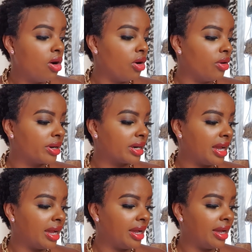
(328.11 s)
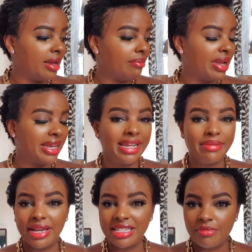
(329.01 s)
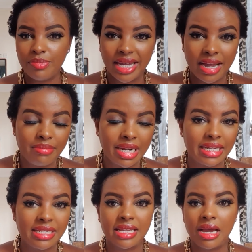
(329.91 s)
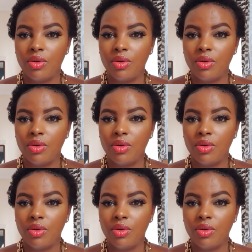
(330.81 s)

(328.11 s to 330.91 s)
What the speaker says: or my neighbors have become nicer,